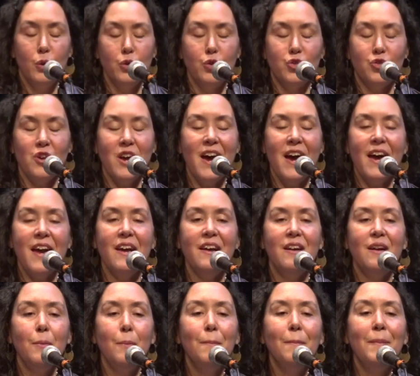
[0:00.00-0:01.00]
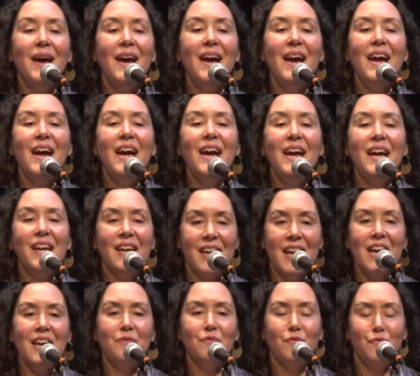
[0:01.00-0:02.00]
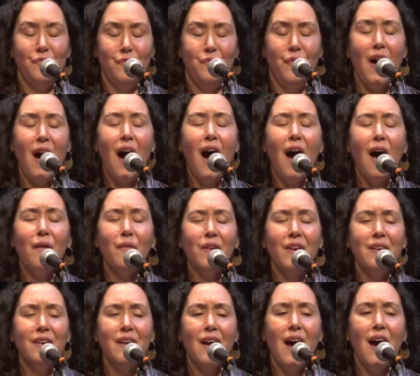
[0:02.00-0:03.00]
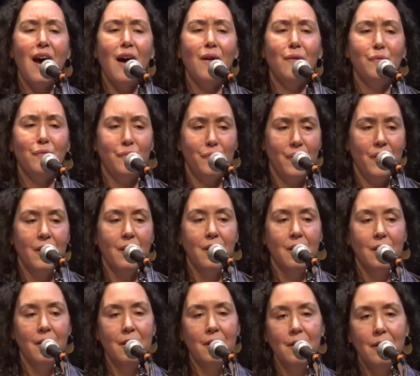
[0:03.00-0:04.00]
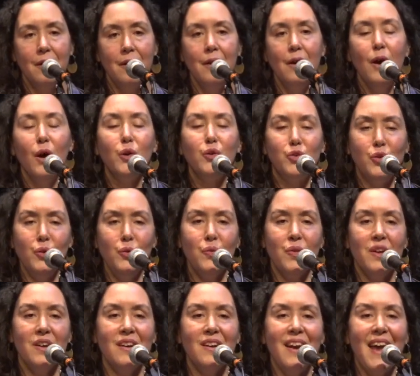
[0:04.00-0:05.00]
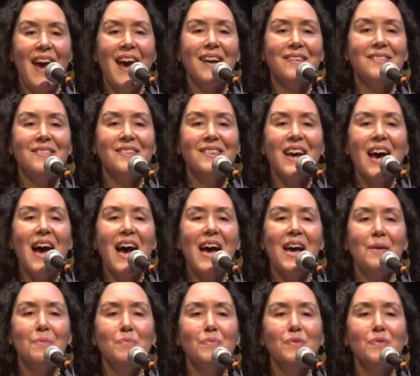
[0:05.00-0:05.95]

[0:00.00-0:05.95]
Trying to make it far enough to the next time